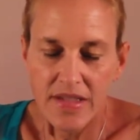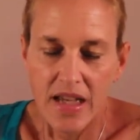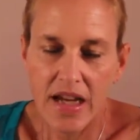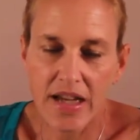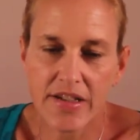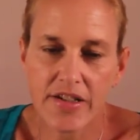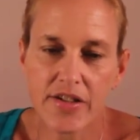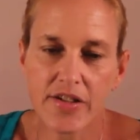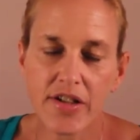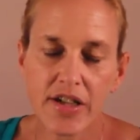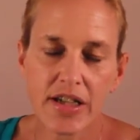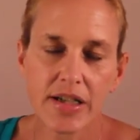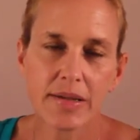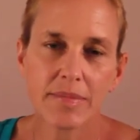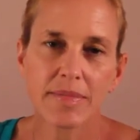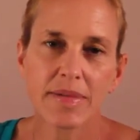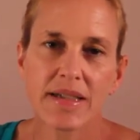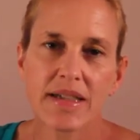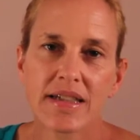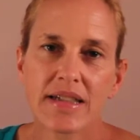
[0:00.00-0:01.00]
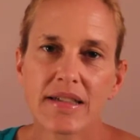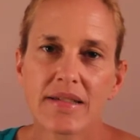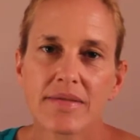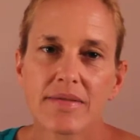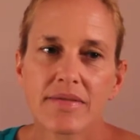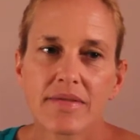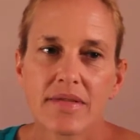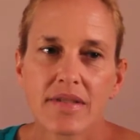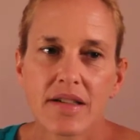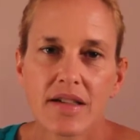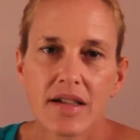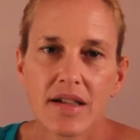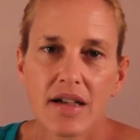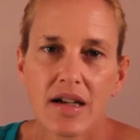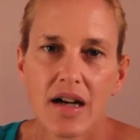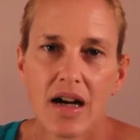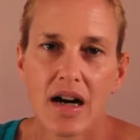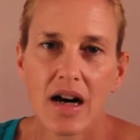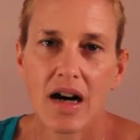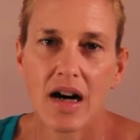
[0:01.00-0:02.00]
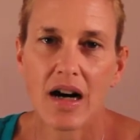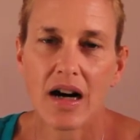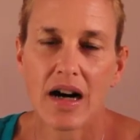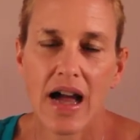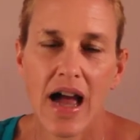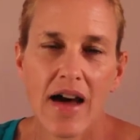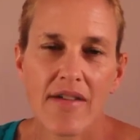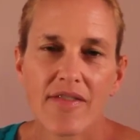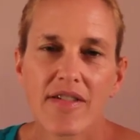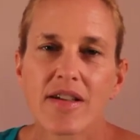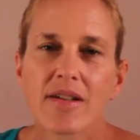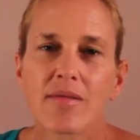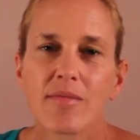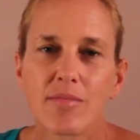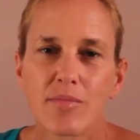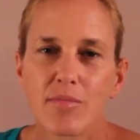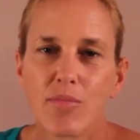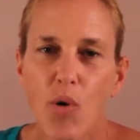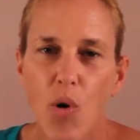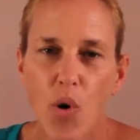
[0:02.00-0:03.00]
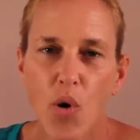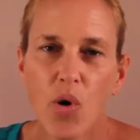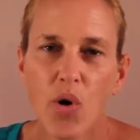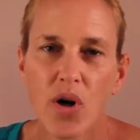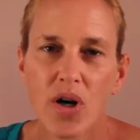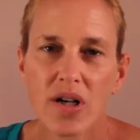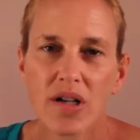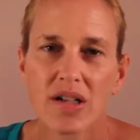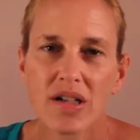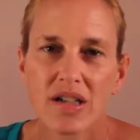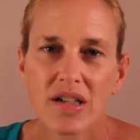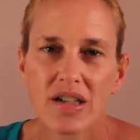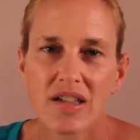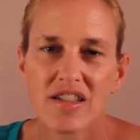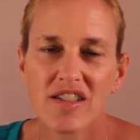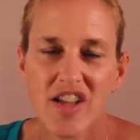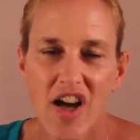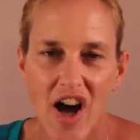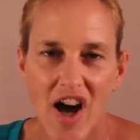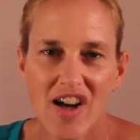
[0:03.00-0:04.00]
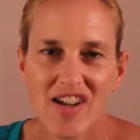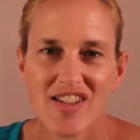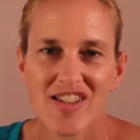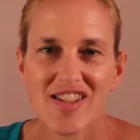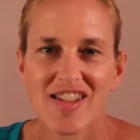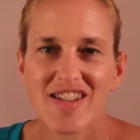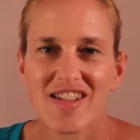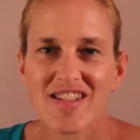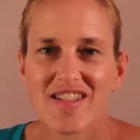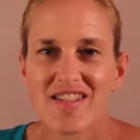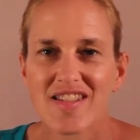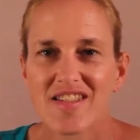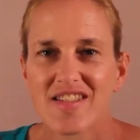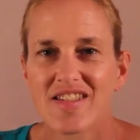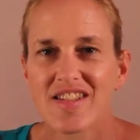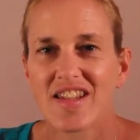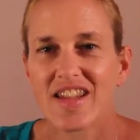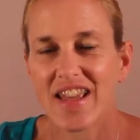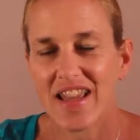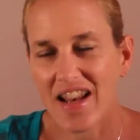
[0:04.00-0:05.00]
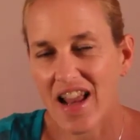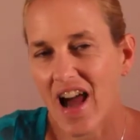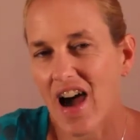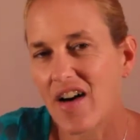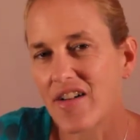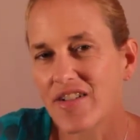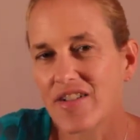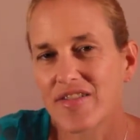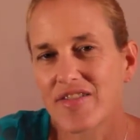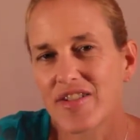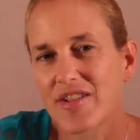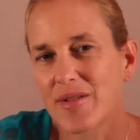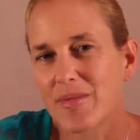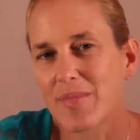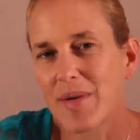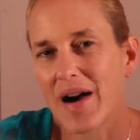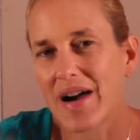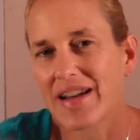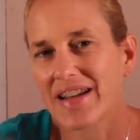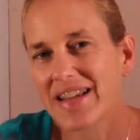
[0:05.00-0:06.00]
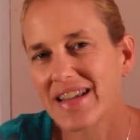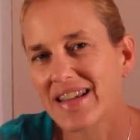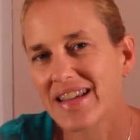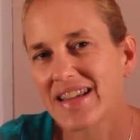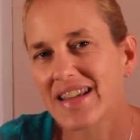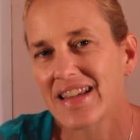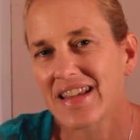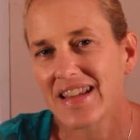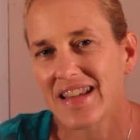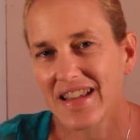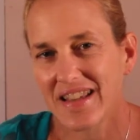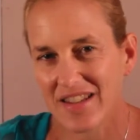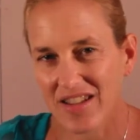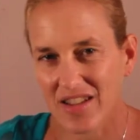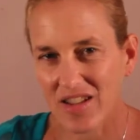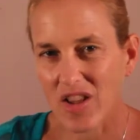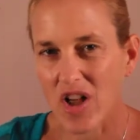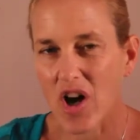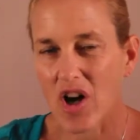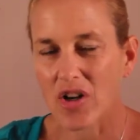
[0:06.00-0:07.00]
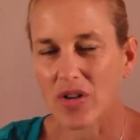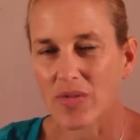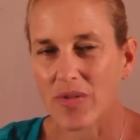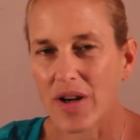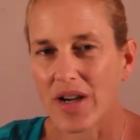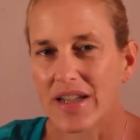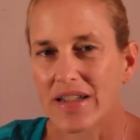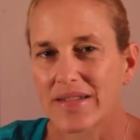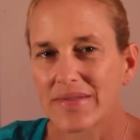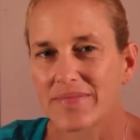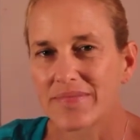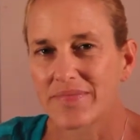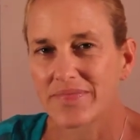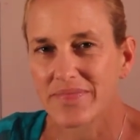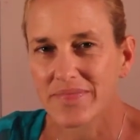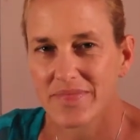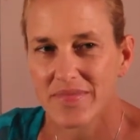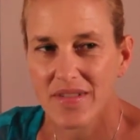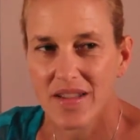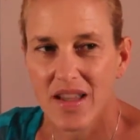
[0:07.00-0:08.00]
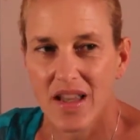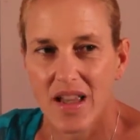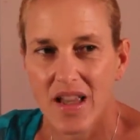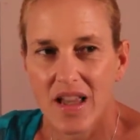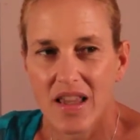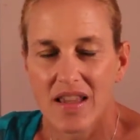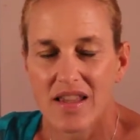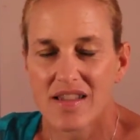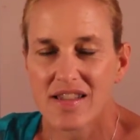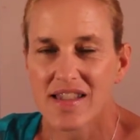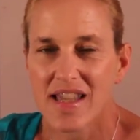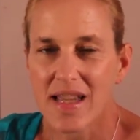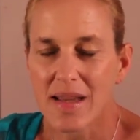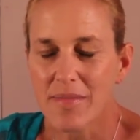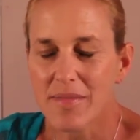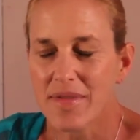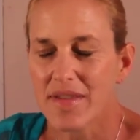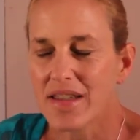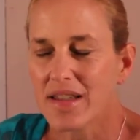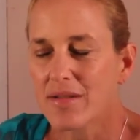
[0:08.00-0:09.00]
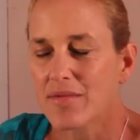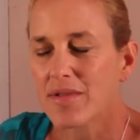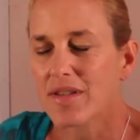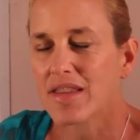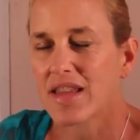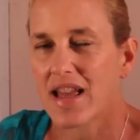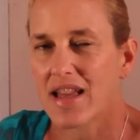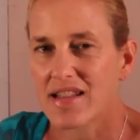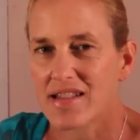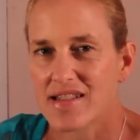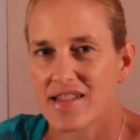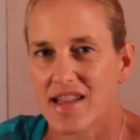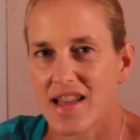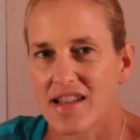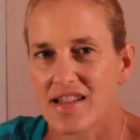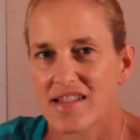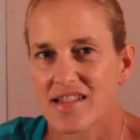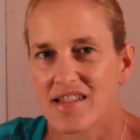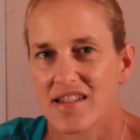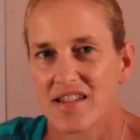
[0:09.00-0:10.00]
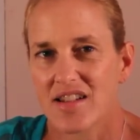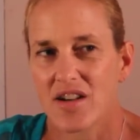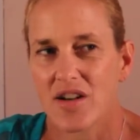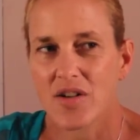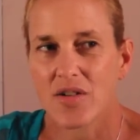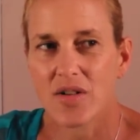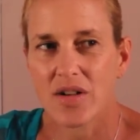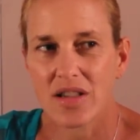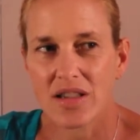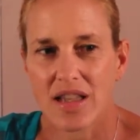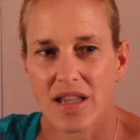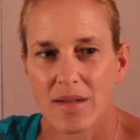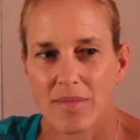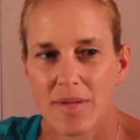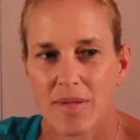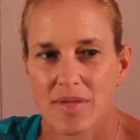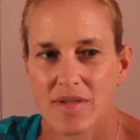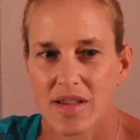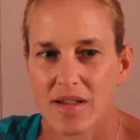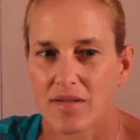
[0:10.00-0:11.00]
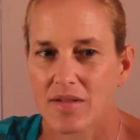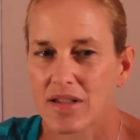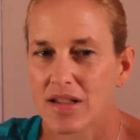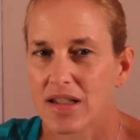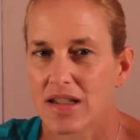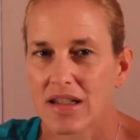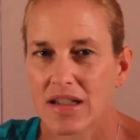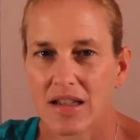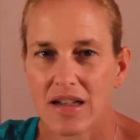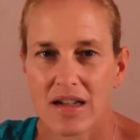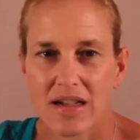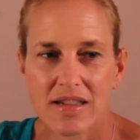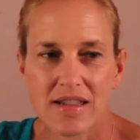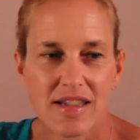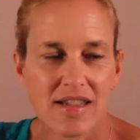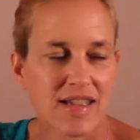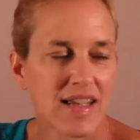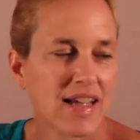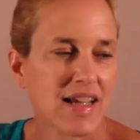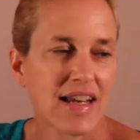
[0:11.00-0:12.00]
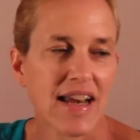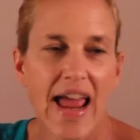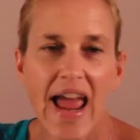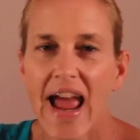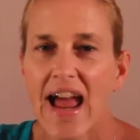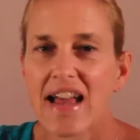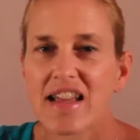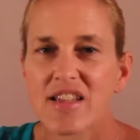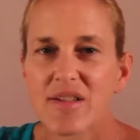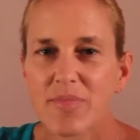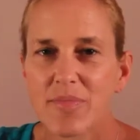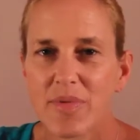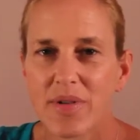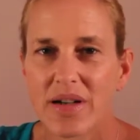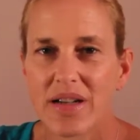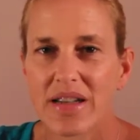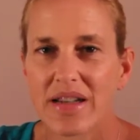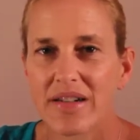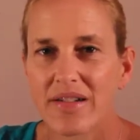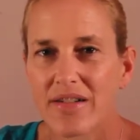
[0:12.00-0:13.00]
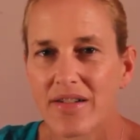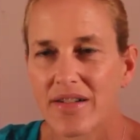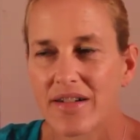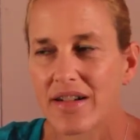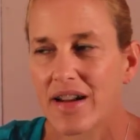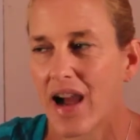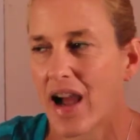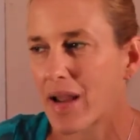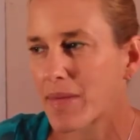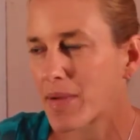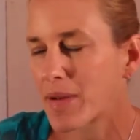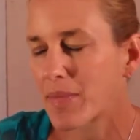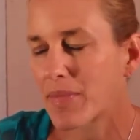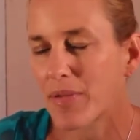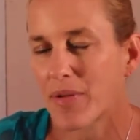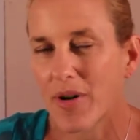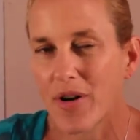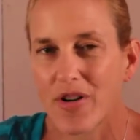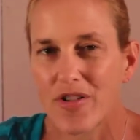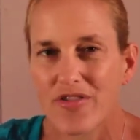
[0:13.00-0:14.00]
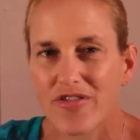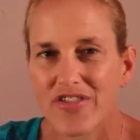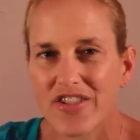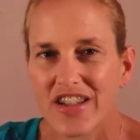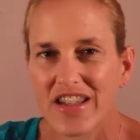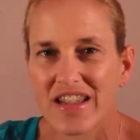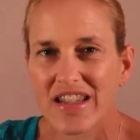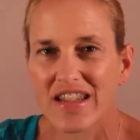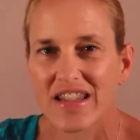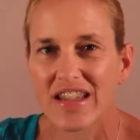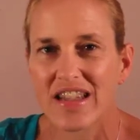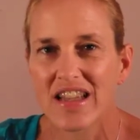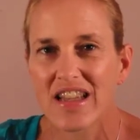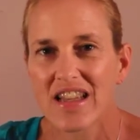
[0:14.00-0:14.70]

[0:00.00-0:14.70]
and you're going to be having more toxins to get out of your body in the long run. The same thing with NSAIDs. You know, a lot of people say, well, just take an aspirin or an ibuprofen,